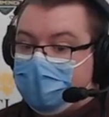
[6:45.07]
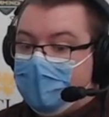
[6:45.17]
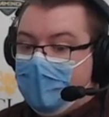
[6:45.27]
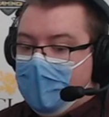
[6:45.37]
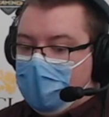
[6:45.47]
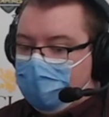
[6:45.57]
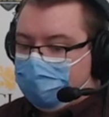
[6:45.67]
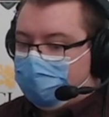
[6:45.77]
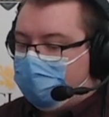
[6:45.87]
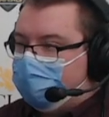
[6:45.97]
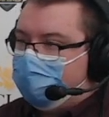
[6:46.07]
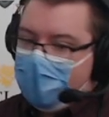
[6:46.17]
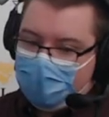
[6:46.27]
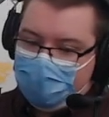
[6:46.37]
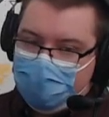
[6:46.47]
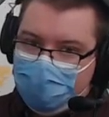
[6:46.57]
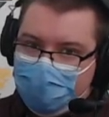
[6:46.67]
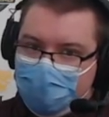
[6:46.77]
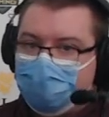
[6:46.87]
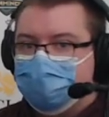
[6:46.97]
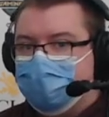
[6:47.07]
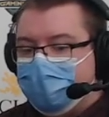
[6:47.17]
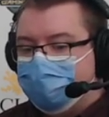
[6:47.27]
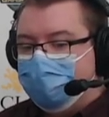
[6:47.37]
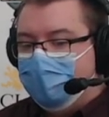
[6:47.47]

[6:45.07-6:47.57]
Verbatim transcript: Yeah. However, turn your back, you're safe.